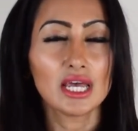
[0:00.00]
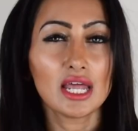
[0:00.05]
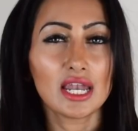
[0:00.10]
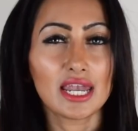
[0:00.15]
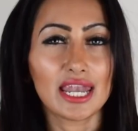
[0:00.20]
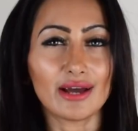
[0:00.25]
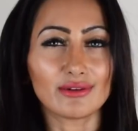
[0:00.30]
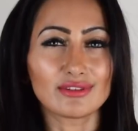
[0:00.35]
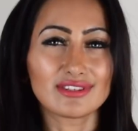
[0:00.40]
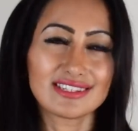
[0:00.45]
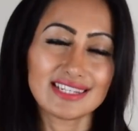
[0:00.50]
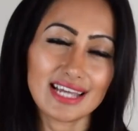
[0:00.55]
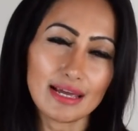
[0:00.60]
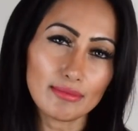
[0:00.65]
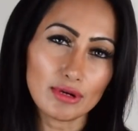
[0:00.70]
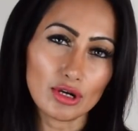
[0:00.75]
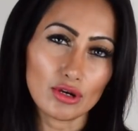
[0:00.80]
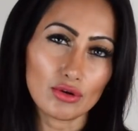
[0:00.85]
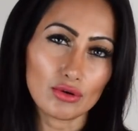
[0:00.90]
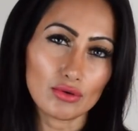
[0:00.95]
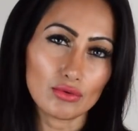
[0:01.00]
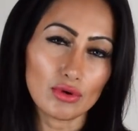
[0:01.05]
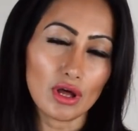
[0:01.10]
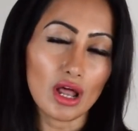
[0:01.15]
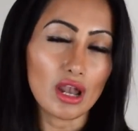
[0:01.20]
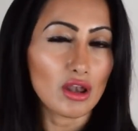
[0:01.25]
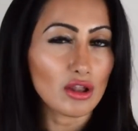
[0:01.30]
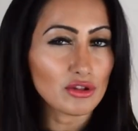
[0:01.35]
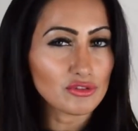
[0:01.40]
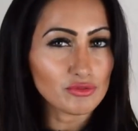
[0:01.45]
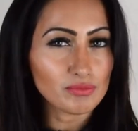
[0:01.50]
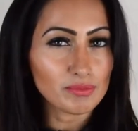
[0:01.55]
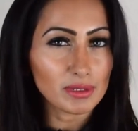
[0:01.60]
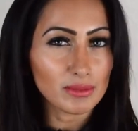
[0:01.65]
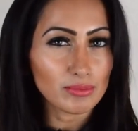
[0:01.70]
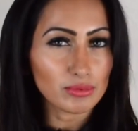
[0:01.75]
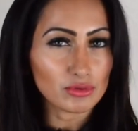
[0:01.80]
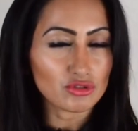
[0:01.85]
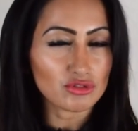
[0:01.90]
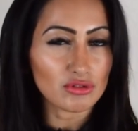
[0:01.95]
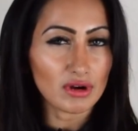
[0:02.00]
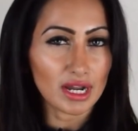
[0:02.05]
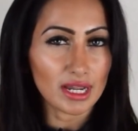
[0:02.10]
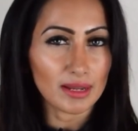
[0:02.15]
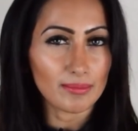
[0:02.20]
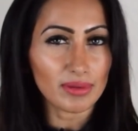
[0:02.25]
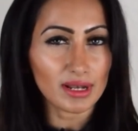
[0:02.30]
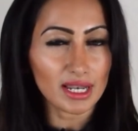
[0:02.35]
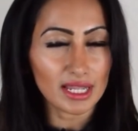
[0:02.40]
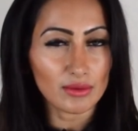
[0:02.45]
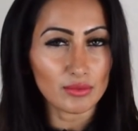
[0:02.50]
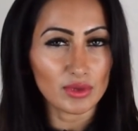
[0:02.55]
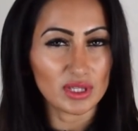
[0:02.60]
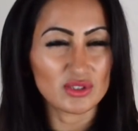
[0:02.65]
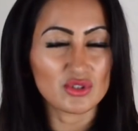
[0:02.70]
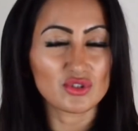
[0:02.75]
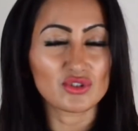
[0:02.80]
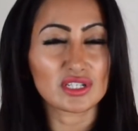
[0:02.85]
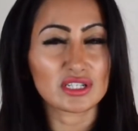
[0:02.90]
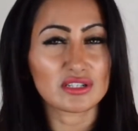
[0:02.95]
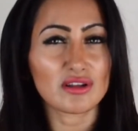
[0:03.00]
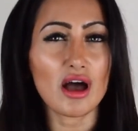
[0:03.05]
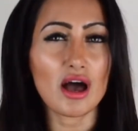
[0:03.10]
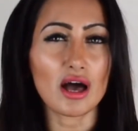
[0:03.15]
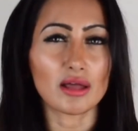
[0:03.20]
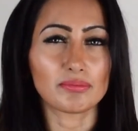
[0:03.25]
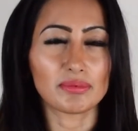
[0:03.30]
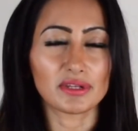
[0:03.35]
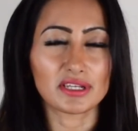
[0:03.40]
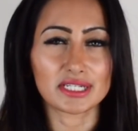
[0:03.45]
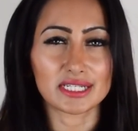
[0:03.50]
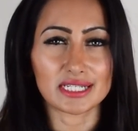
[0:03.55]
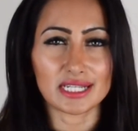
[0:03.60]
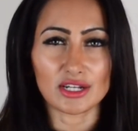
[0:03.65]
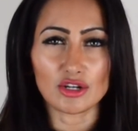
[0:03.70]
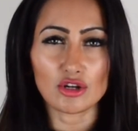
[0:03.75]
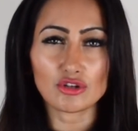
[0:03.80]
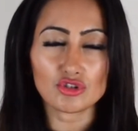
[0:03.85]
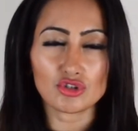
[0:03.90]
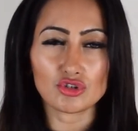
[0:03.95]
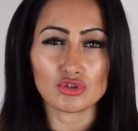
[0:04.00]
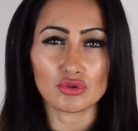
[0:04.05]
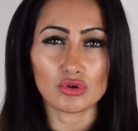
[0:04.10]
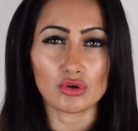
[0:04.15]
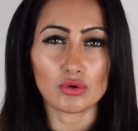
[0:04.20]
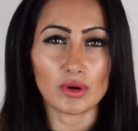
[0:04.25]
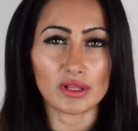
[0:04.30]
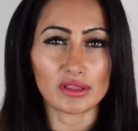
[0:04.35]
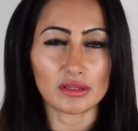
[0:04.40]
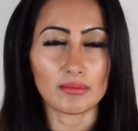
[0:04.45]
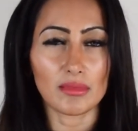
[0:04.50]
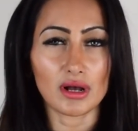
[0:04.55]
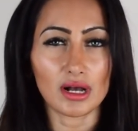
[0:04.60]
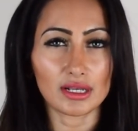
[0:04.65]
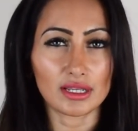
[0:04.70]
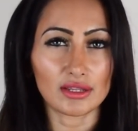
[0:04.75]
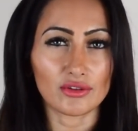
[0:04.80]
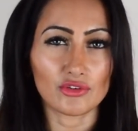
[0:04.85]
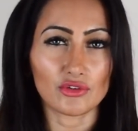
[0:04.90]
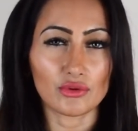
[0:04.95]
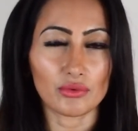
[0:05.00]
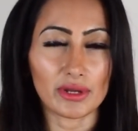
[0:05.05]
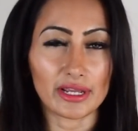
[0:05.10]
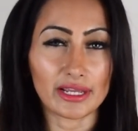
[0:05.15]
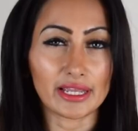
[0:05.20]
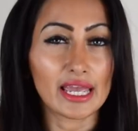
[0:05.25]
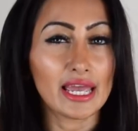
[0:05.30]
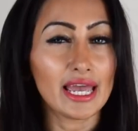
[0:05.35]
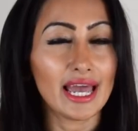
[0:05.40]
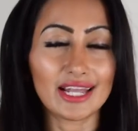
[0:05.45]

Now, demo, a lot of people try and play with to start because they're not sure what the market's doing.